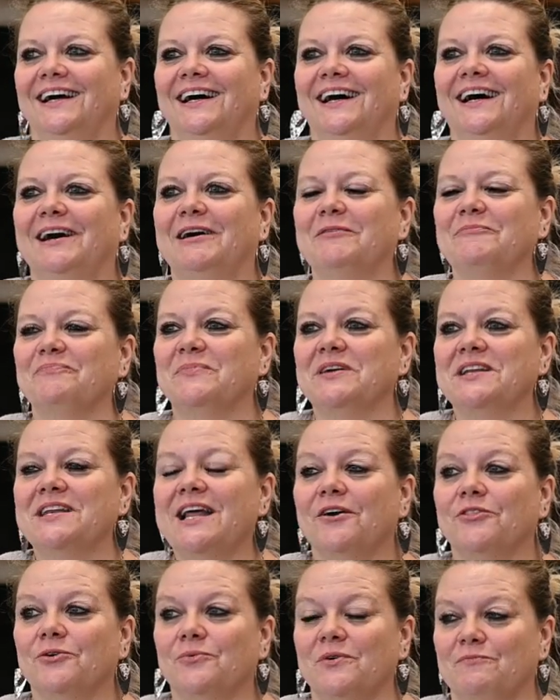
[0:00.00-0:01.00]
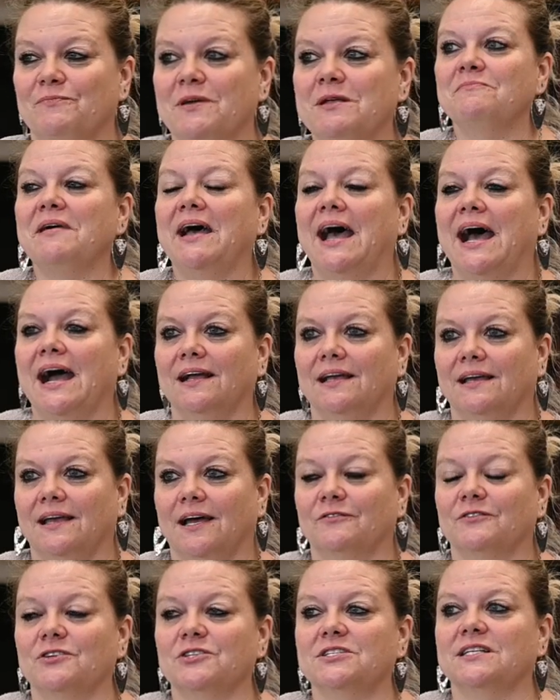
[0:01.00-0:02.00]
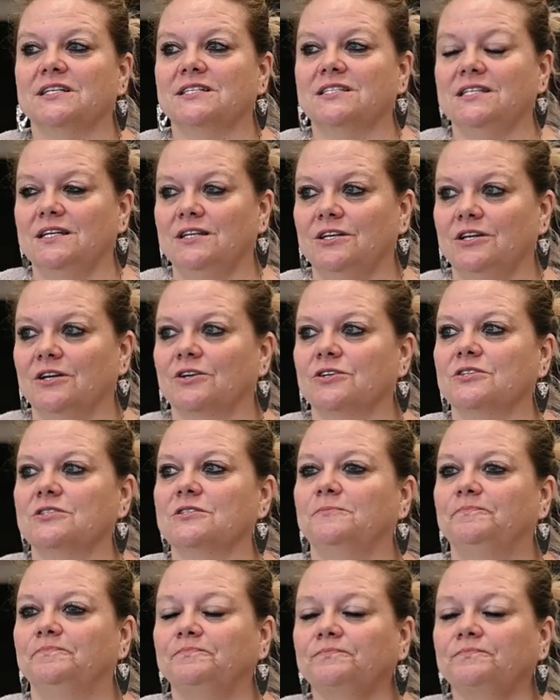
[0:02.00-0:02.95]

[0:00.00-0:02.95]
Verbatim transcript: Um, but now that we've back after 16 years,